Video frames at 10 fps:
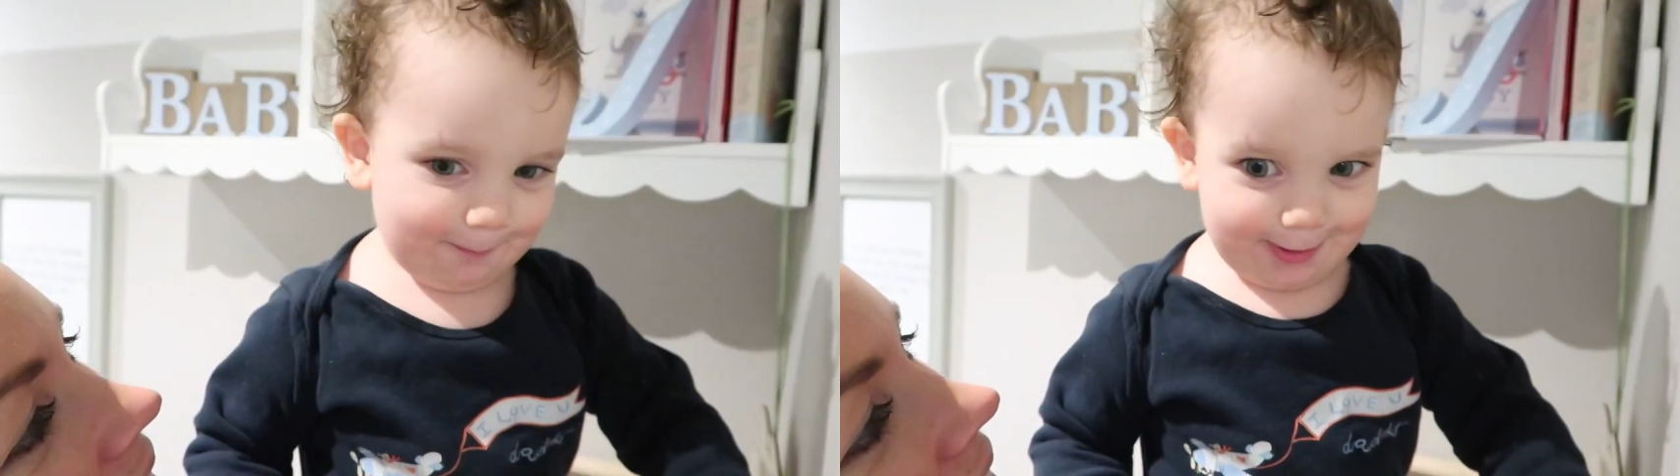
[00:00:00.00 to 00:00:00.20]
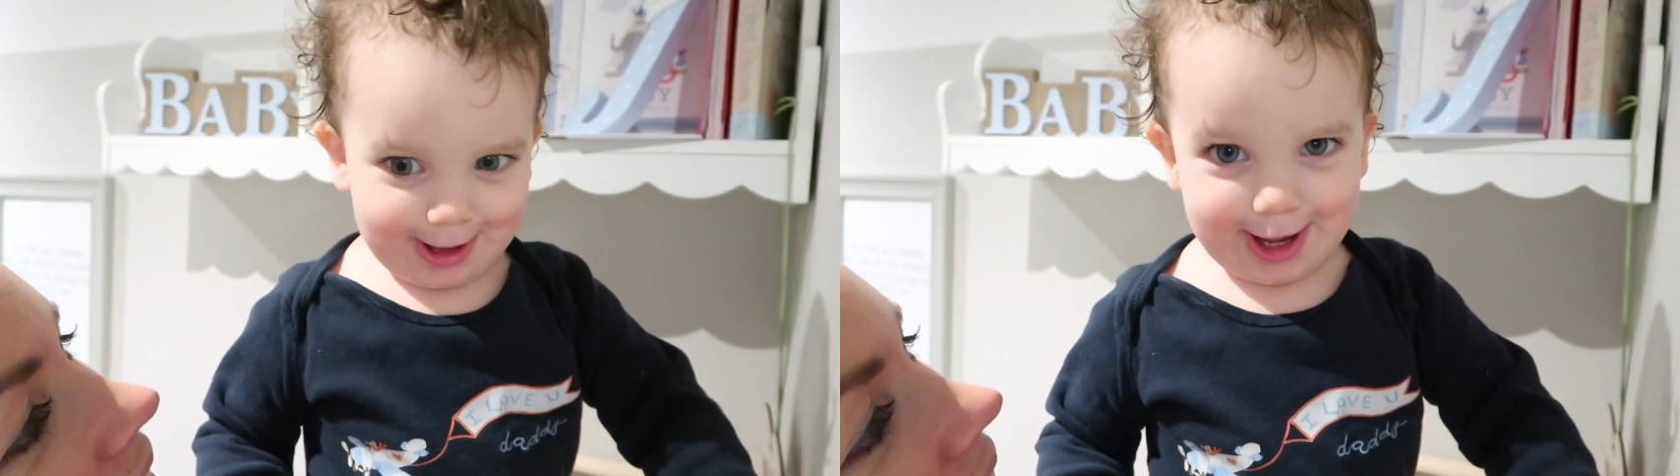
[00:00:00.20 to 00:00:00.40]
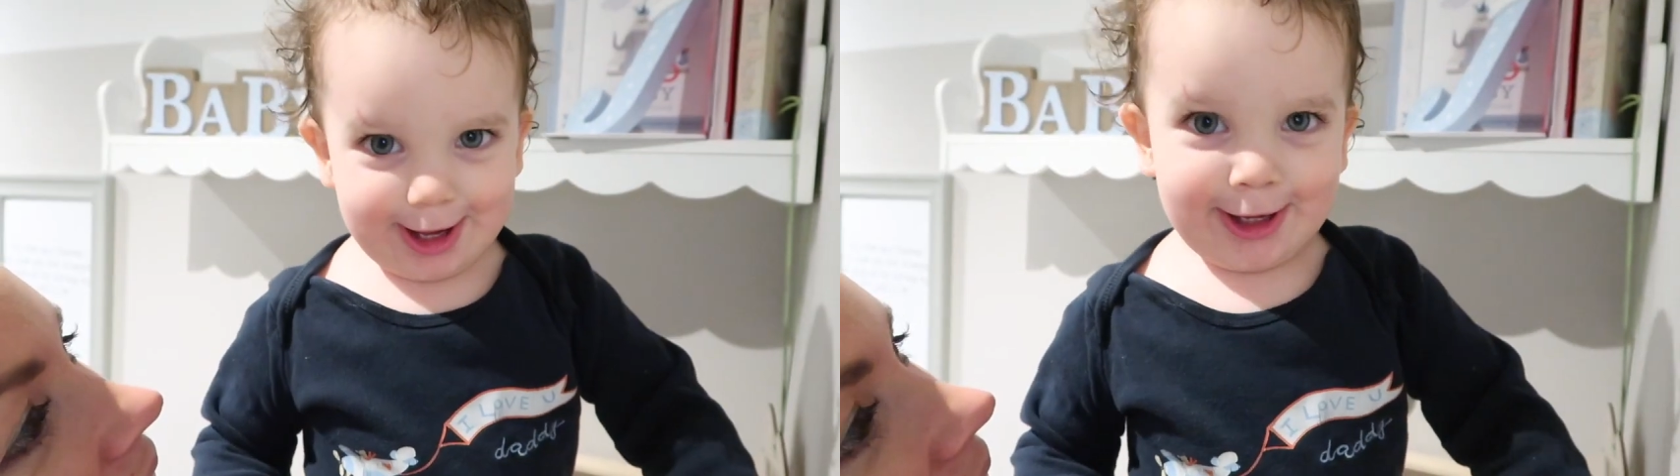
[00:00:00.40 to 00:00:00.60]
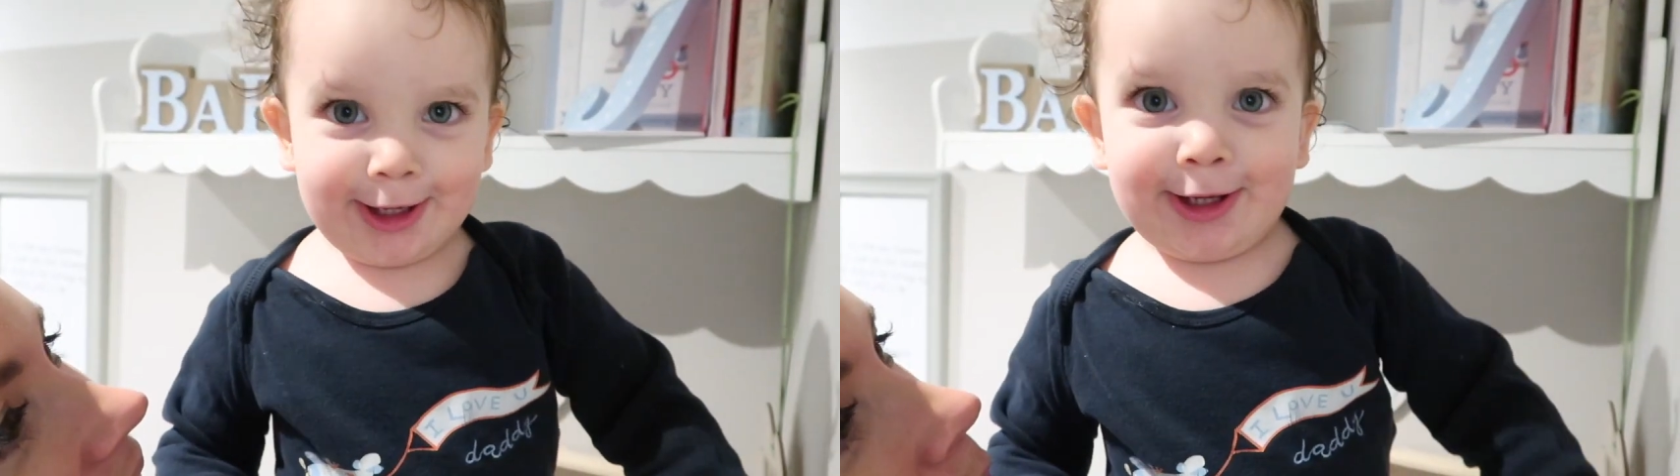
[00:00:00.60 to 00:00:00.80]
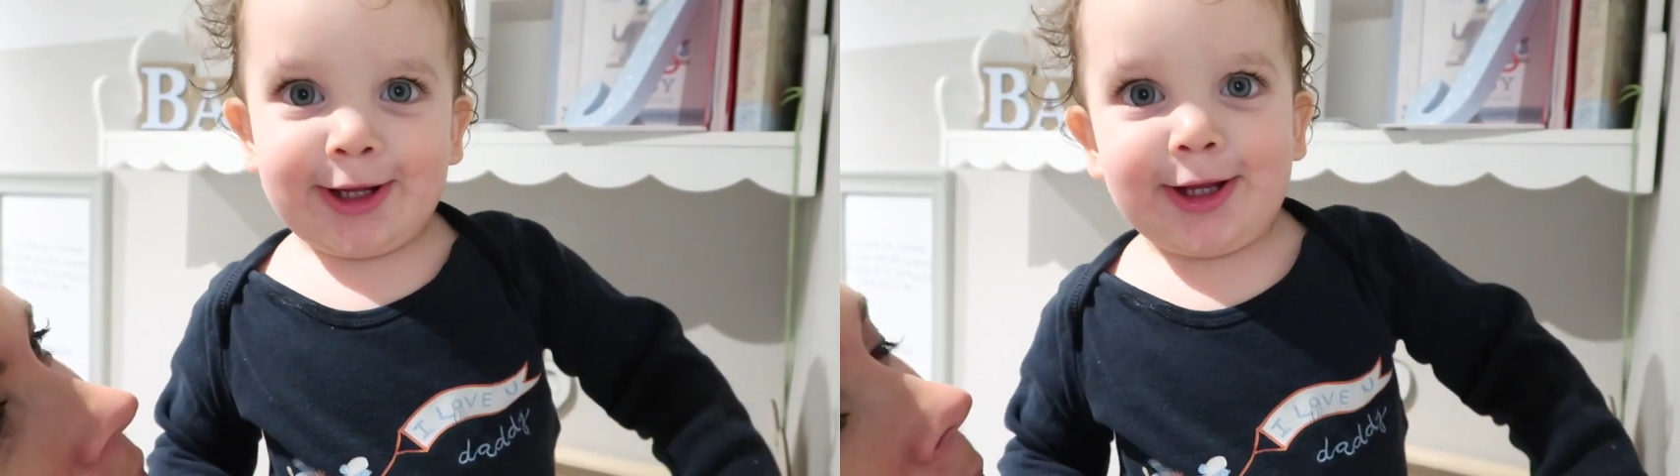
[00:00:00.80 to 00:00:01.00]
Peppa.
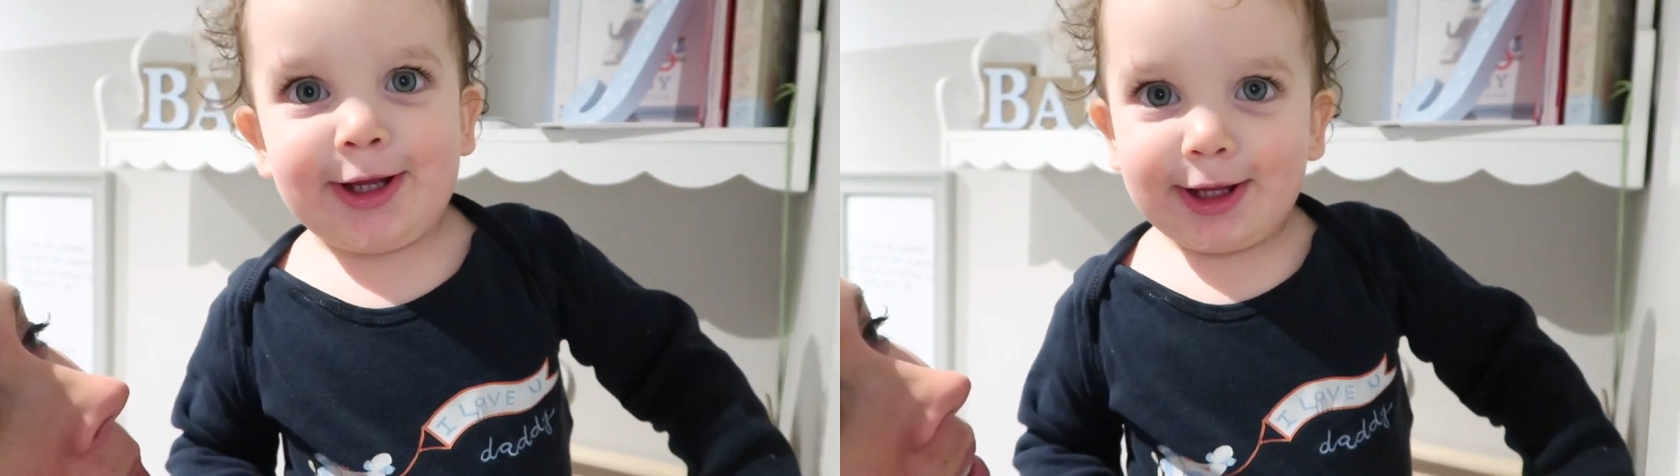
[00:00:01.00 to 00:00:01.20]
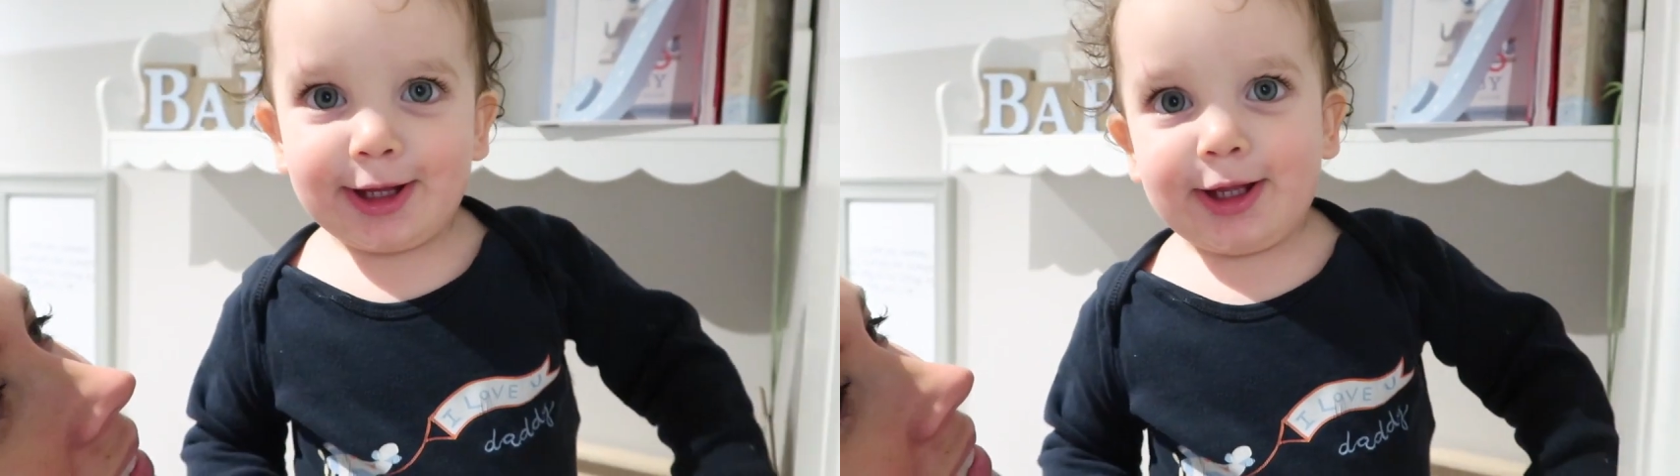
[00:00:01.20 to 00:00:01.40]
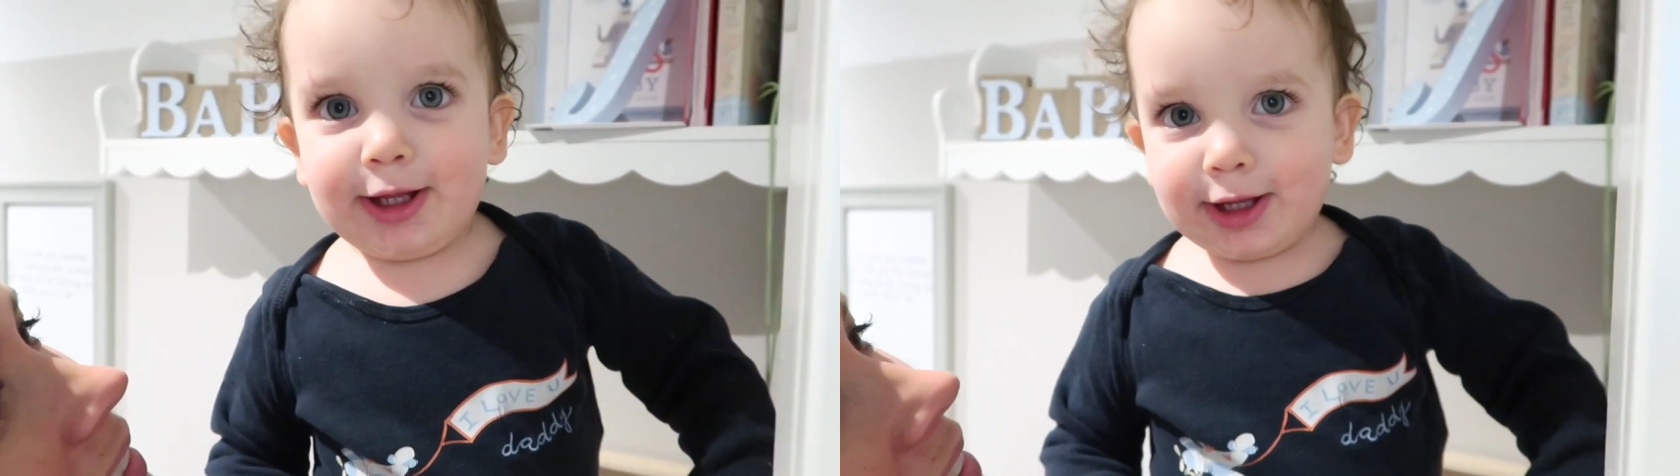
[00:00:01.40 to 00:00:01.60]
Peppa's?